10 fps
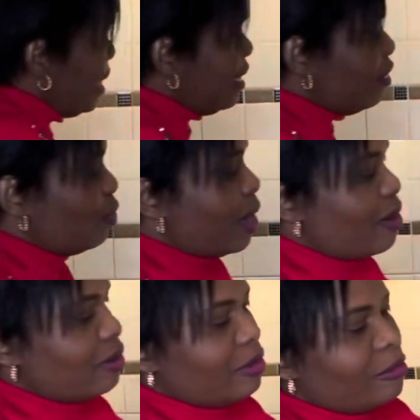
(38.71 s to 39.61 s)
as
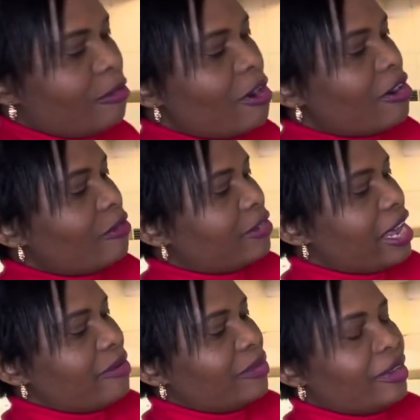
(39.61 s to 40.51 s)
well, 4 of
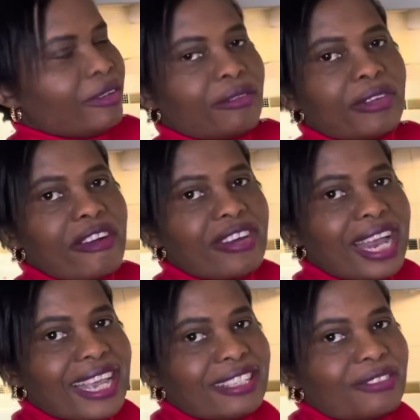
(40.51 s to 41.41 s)
them, very
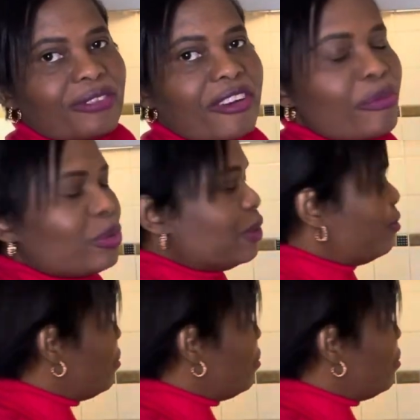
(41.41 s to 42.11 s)
nice, very beautiful.